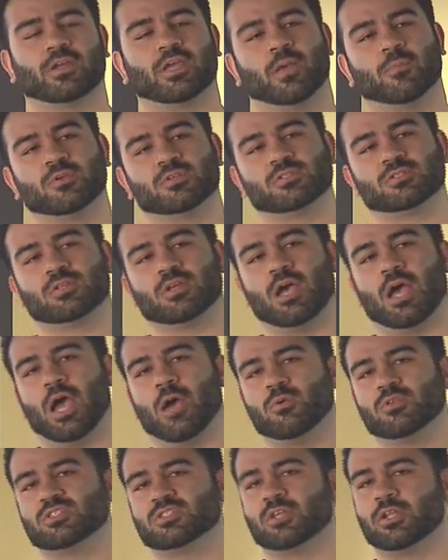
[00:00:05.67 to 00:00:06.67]
chemist, I
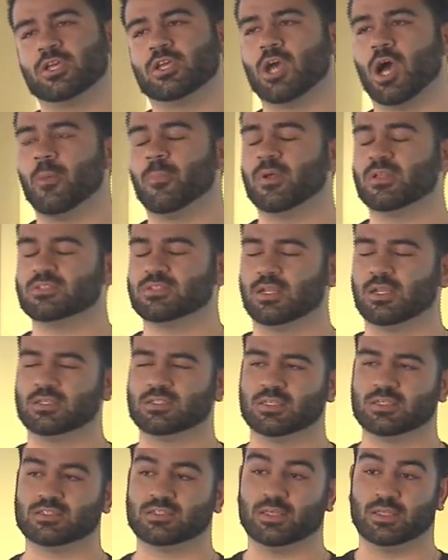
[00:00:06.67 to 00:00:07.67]
would study compounds that
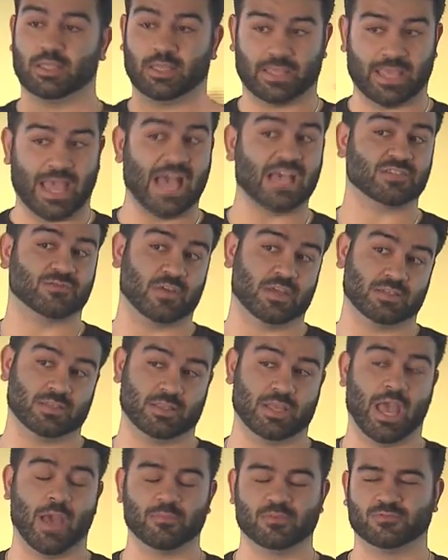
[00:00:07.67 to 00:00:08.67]
exist in the gas phase in
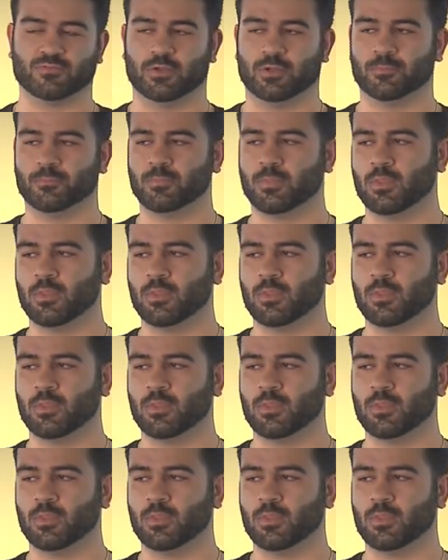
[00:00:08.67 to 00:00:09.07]
the atmosphere.